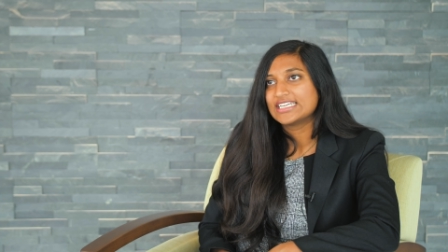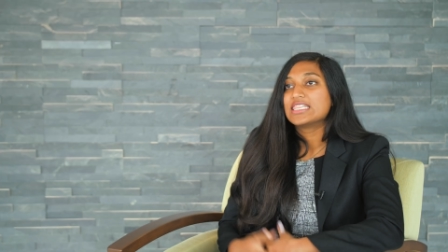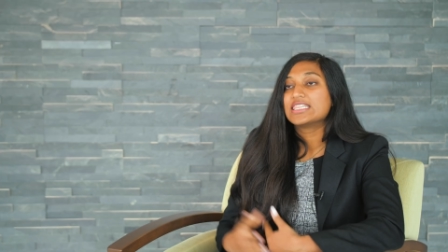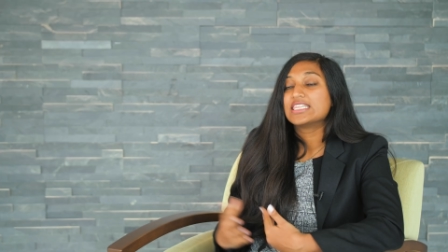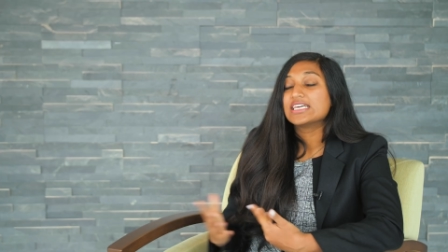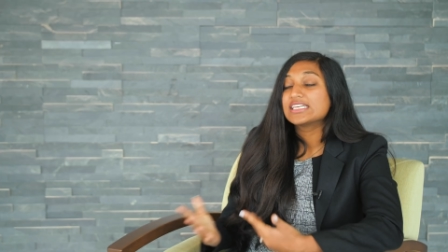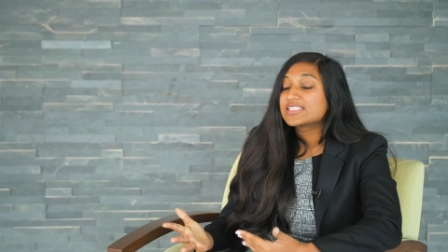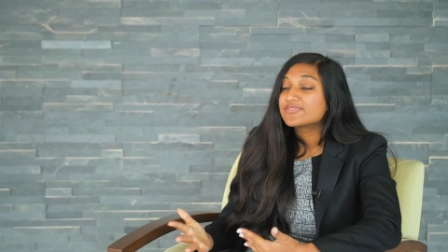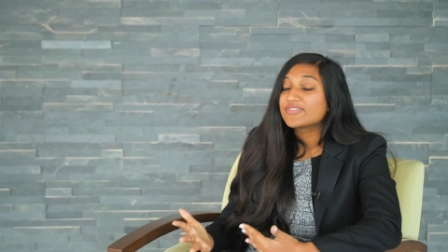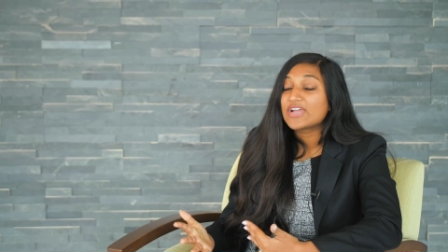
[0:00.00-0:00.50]

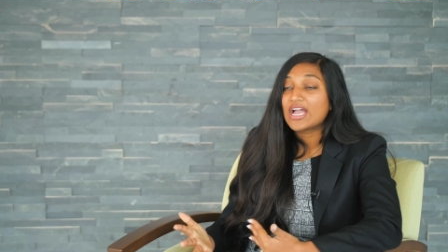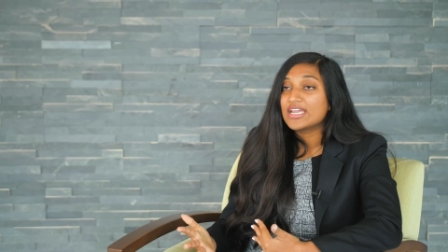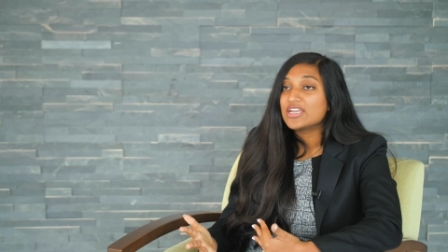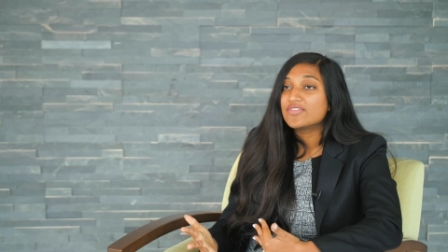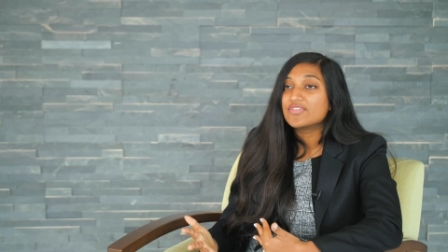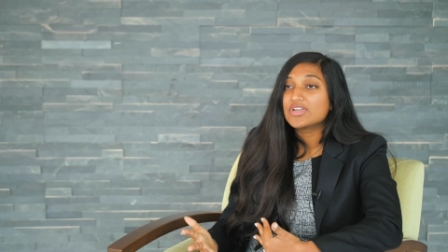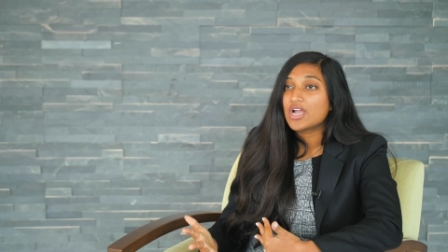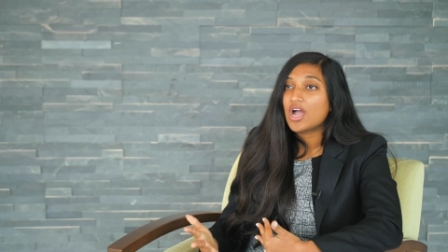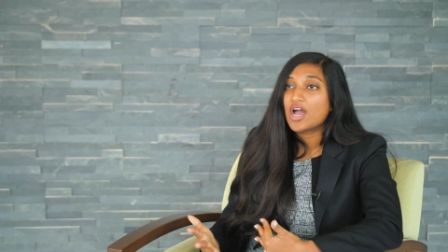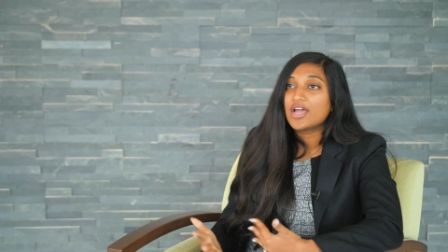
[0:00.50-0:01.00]
This kind of
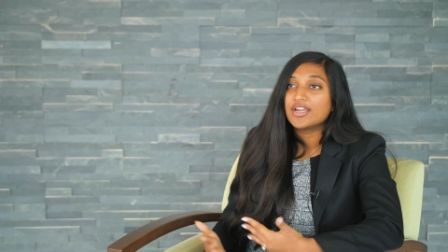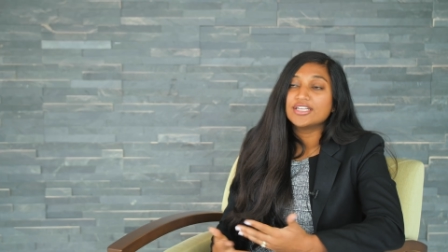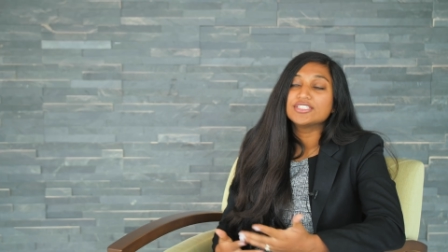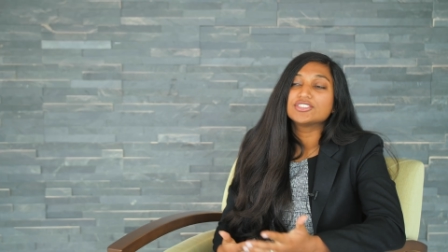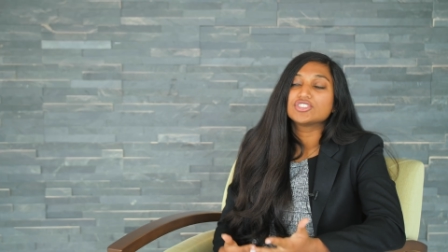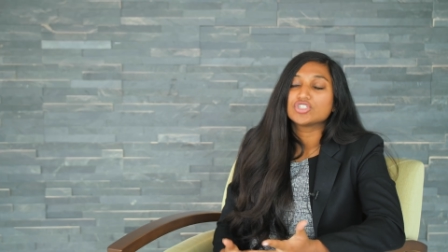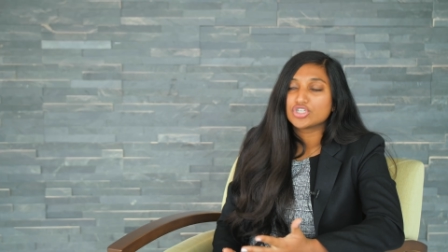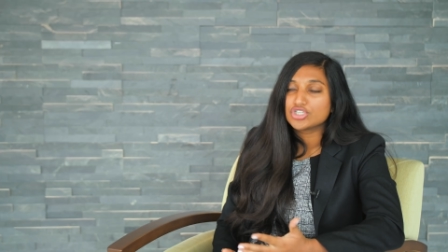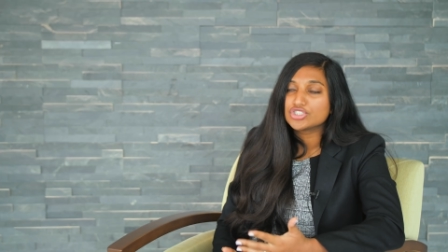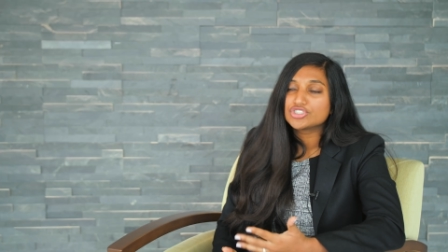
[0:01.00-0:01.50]

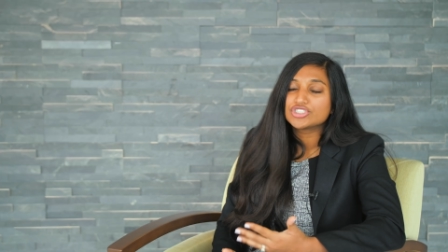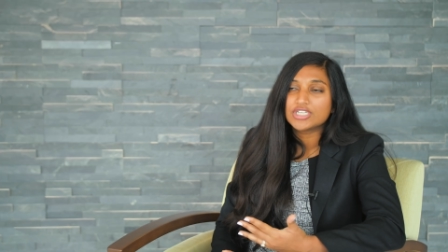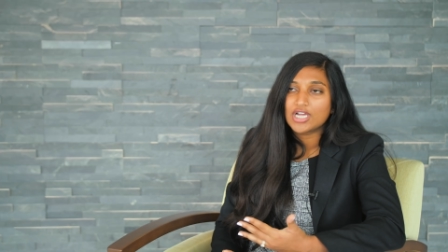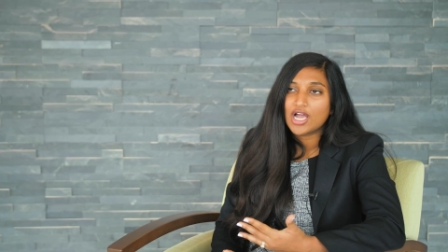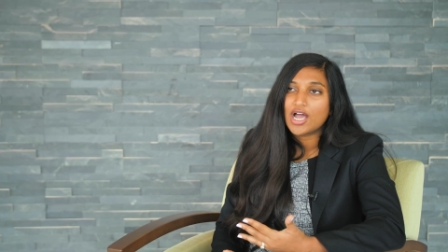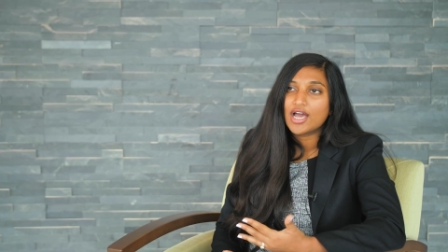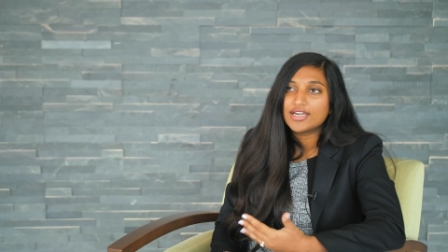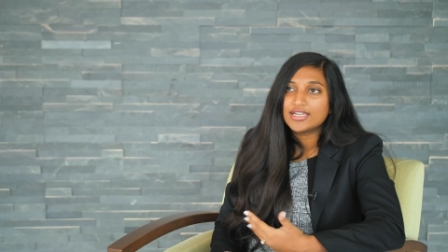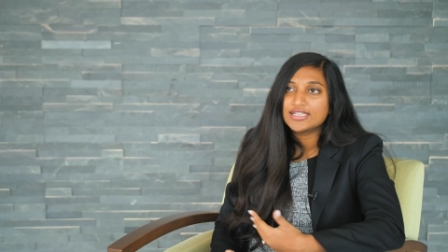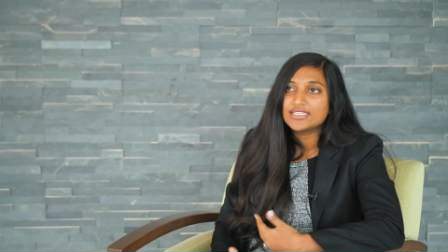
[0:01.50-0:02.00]
incontinence, urge
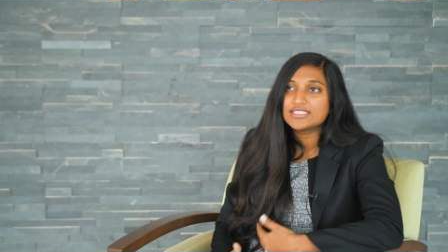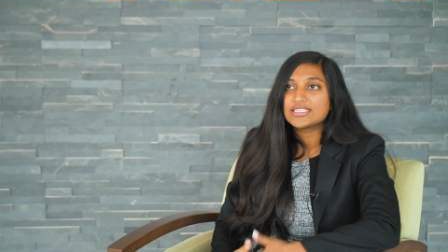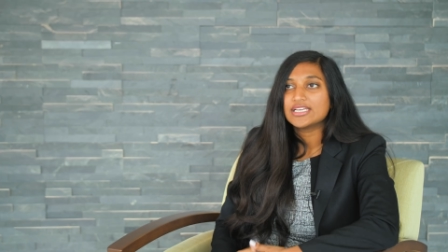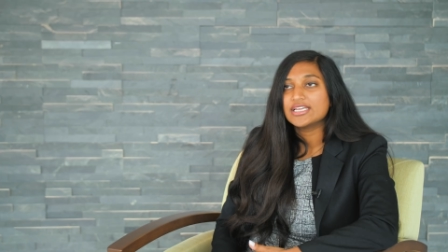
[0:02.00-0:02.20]
incontinence,